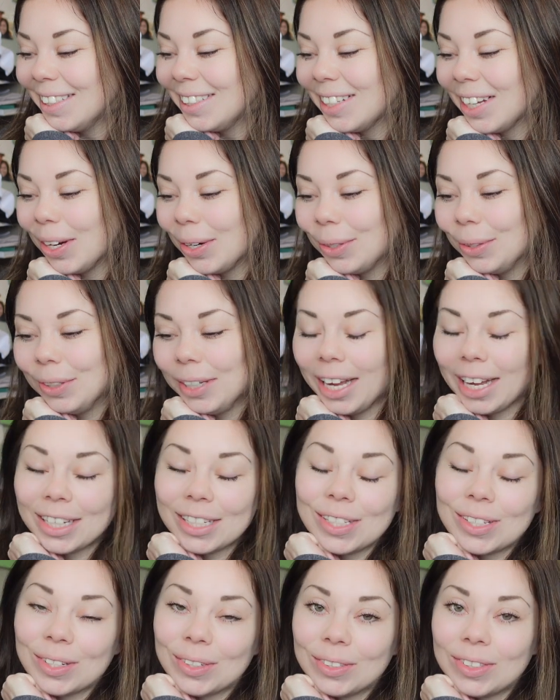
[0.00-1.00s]
So yeah,
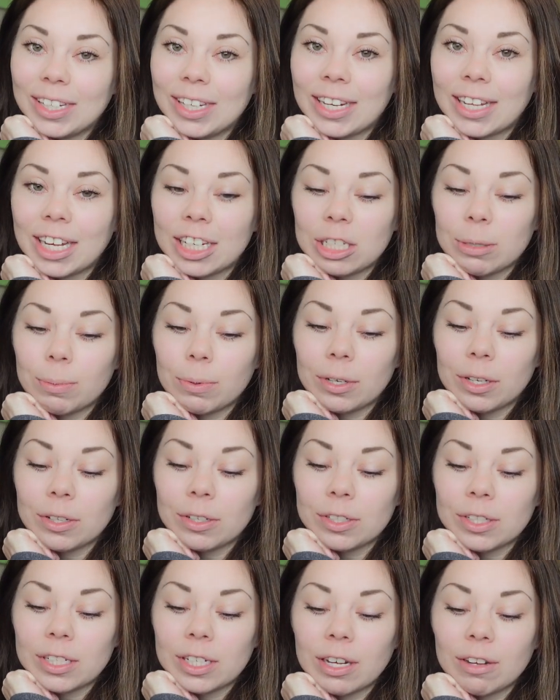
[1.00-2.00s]
so need to catch up on
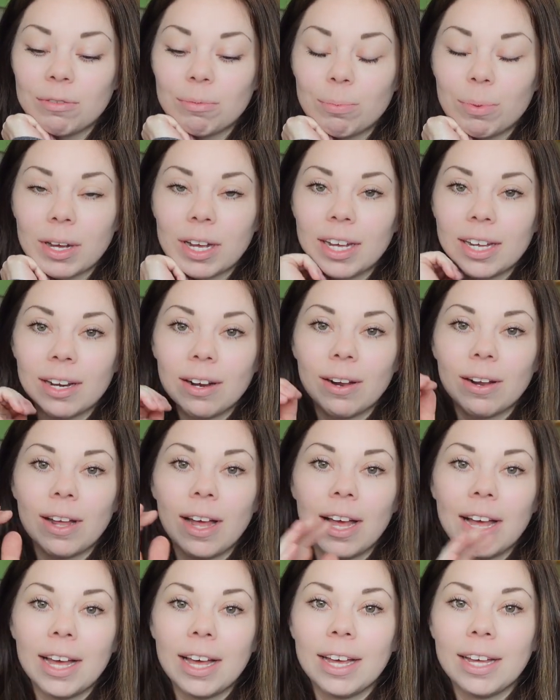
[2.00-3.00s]
other stuff but
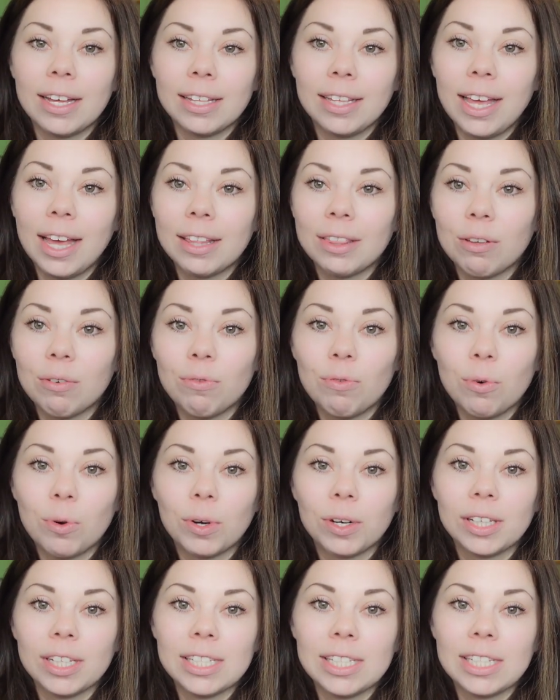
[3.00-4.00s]
uh, yeah the
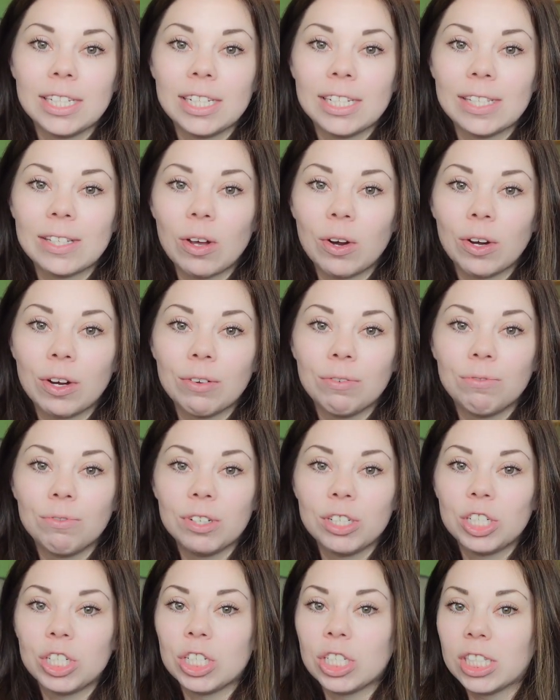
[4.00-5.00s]
four listings are
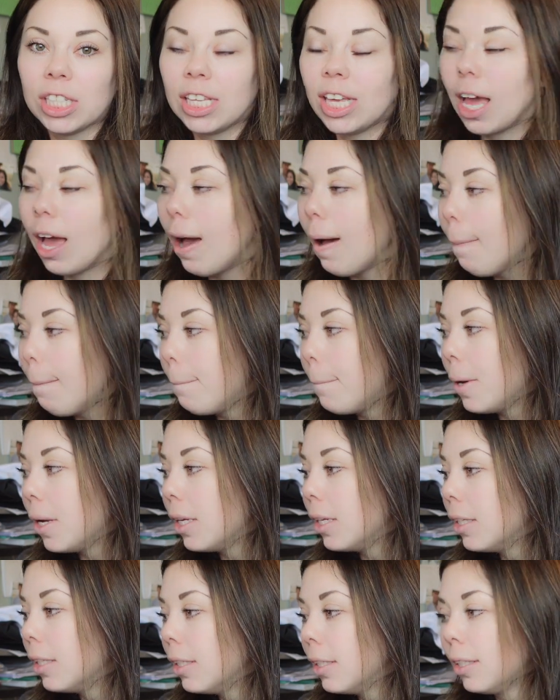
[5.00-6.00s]
officially up.
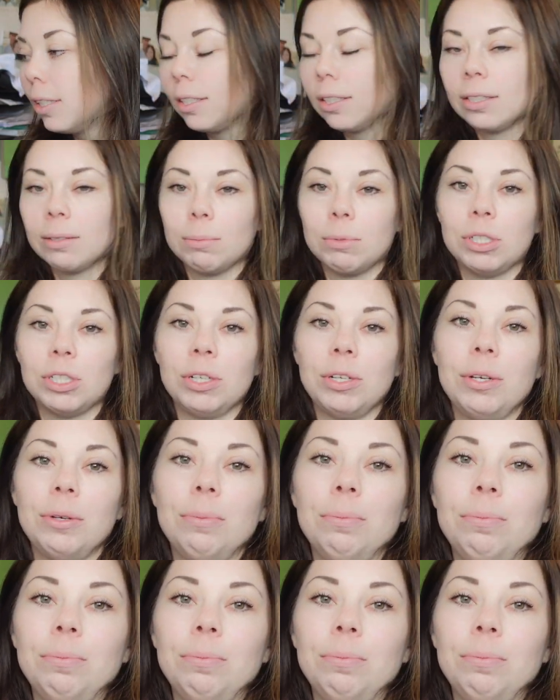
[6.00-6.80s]
Let me show you.